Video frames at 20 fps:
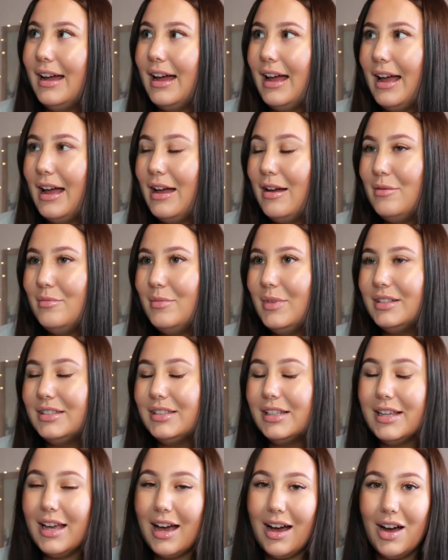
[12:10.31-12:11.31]

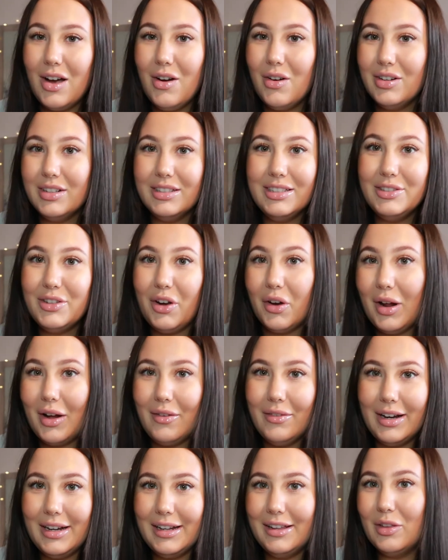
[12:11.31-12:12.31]
So yeah, I honestly don't
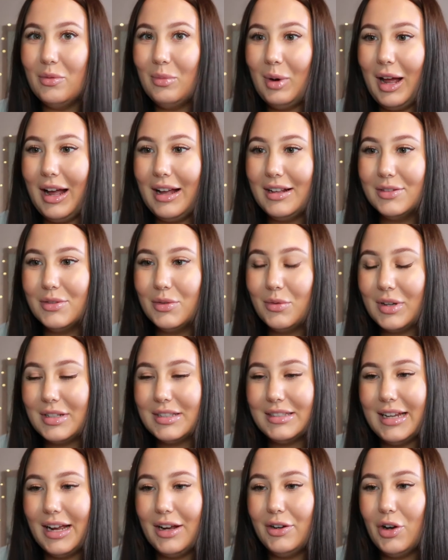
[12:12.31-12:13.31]
have any other plans for the rest
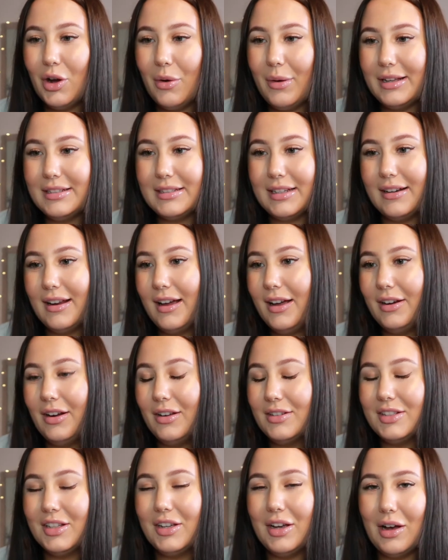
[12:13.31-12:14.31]
of the day. I know I said, like, I'd
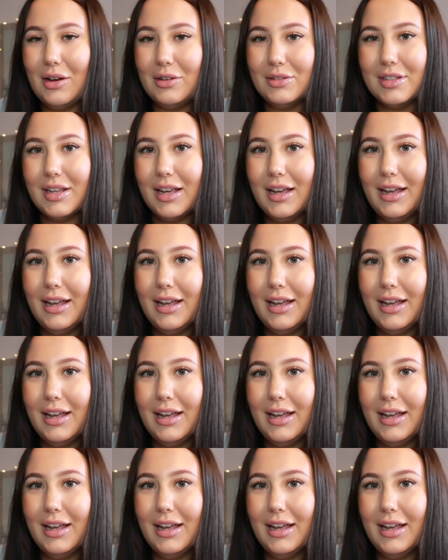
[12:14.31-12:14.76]
ask the girls